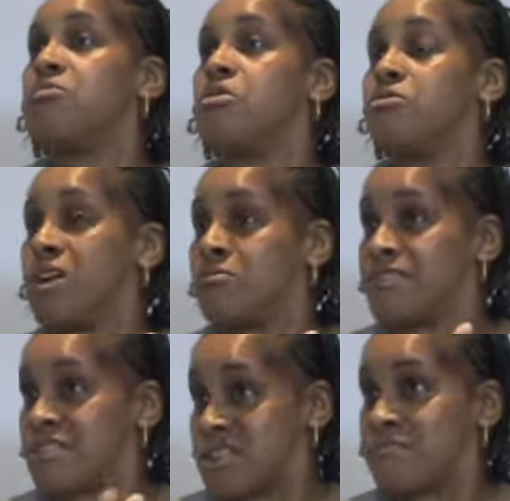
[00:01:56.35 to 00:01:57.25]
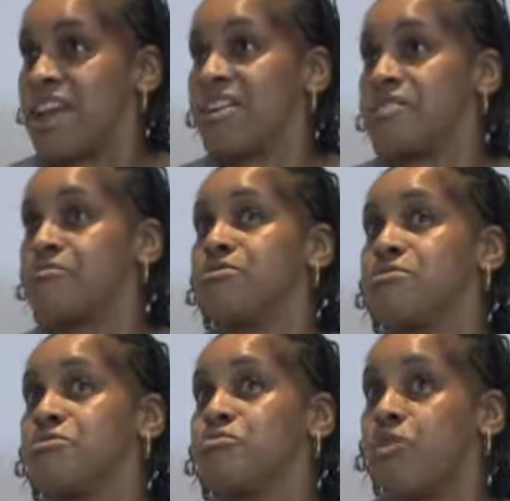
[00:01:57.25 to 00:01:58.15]
What I was explained
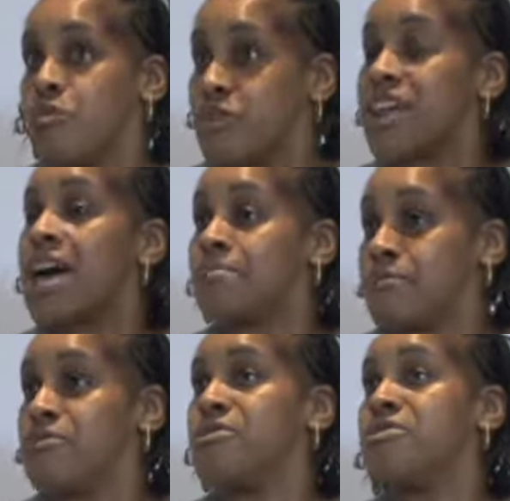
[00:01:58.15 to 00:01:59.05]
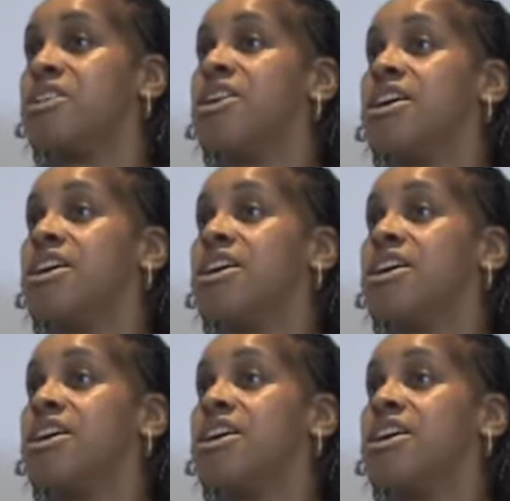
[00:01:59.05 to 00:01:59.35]
through, what would happen,